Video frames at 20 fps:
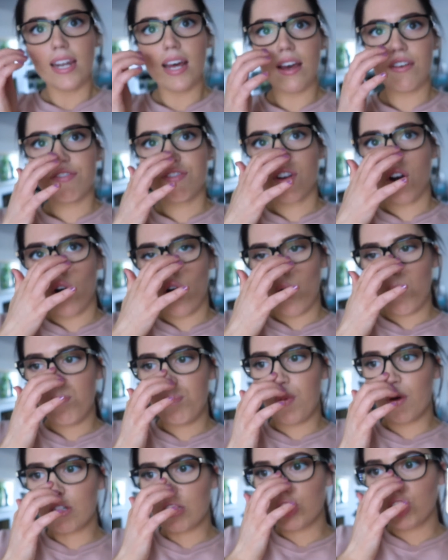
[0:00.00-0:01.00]
And I've got
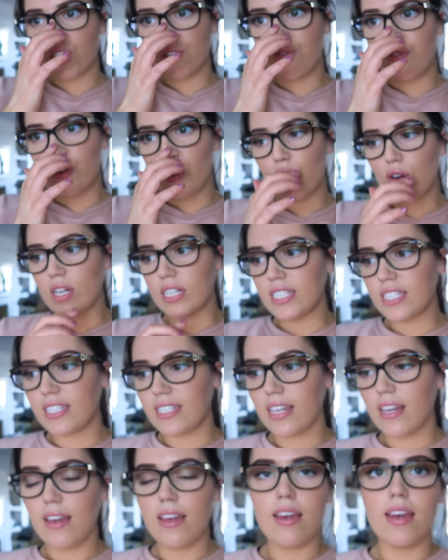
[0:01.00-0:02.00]
a bunch of yogurts
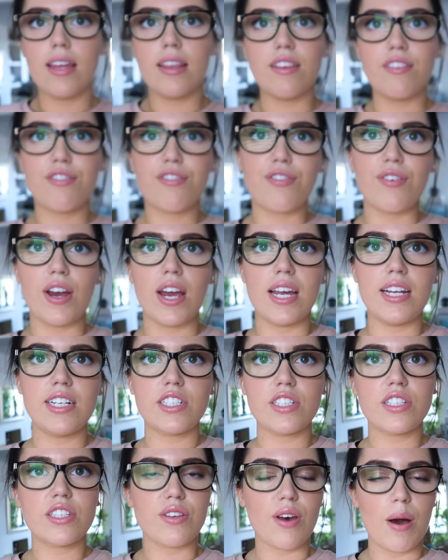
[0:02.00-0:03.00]
to eat in the fridge,
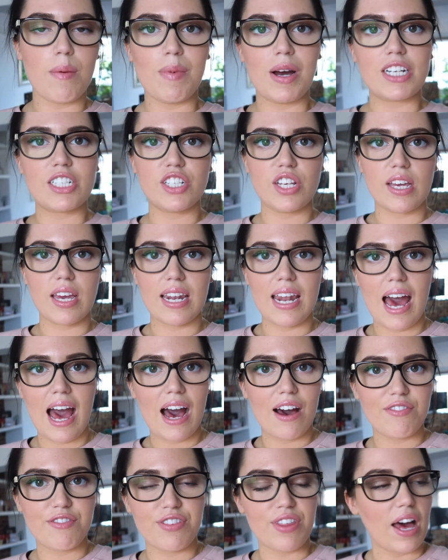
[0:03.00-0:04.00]
so I'm actually gonna
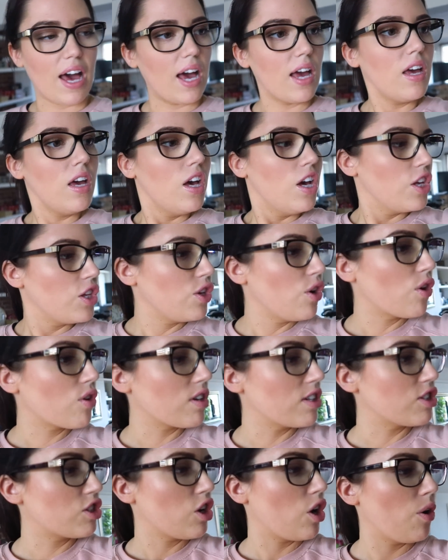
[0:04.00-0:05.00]
have that
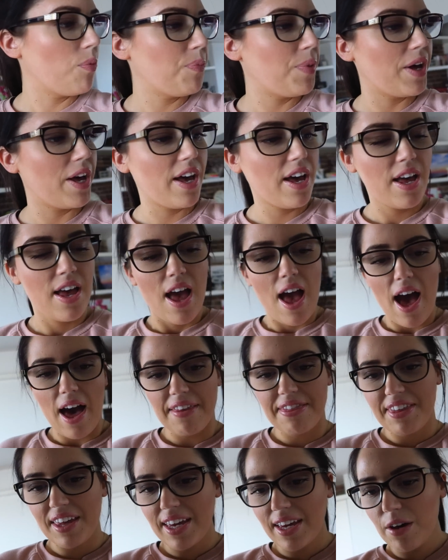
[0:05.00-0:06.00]
yogurt topper. I
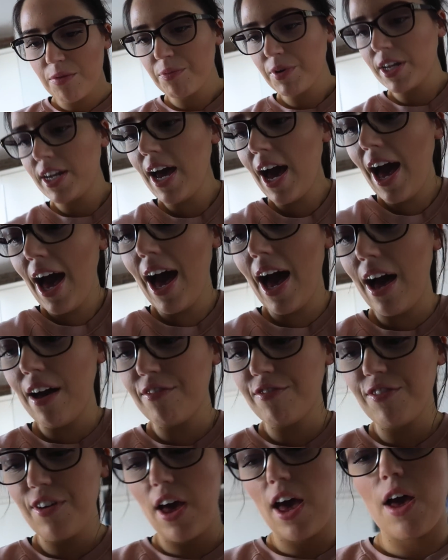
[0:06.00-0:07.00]
think I'm gonna
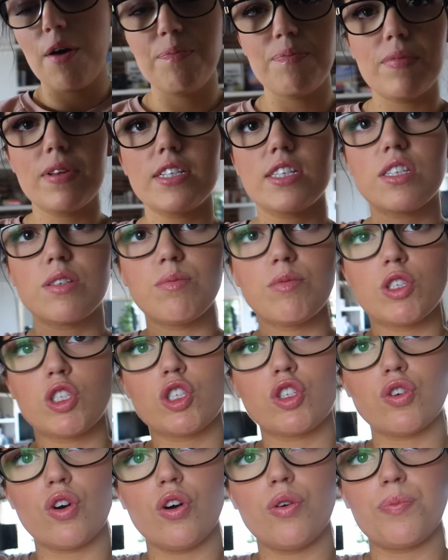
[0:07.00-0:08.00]
have some
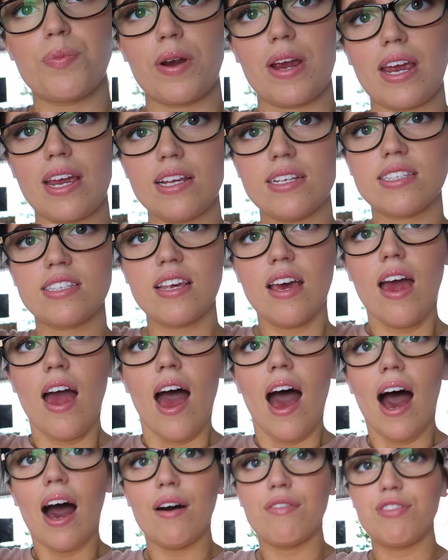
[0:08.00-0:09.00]
strawberries,
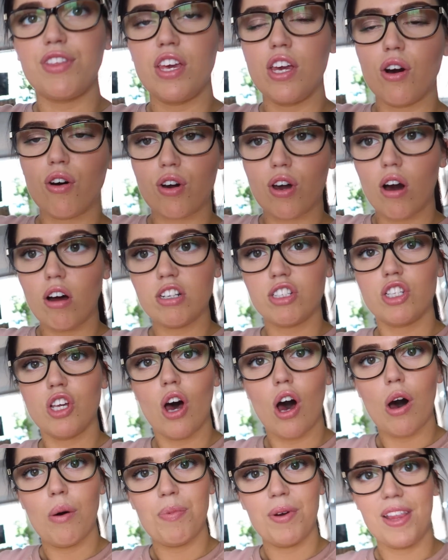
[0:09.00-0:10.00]
have the yogurt on
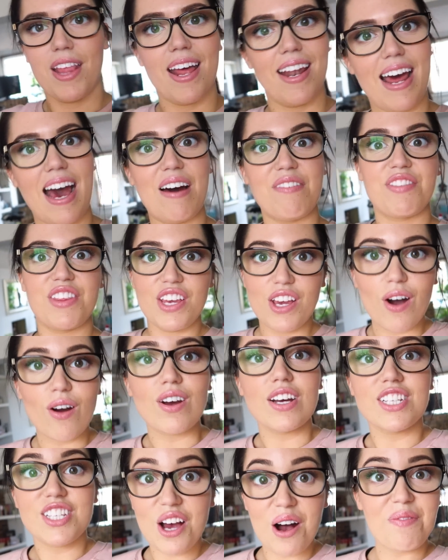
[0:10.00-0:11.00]
top, and then have the
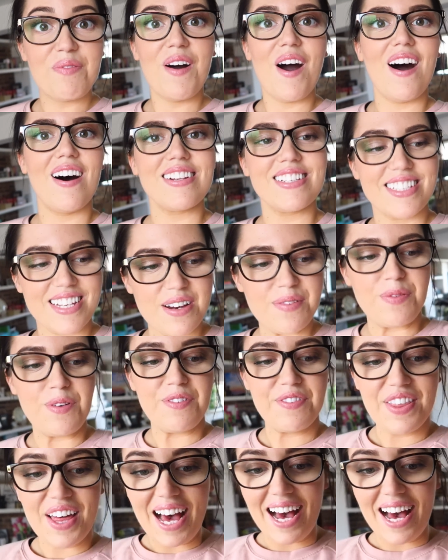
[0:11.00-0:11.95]
yogurt topper on top of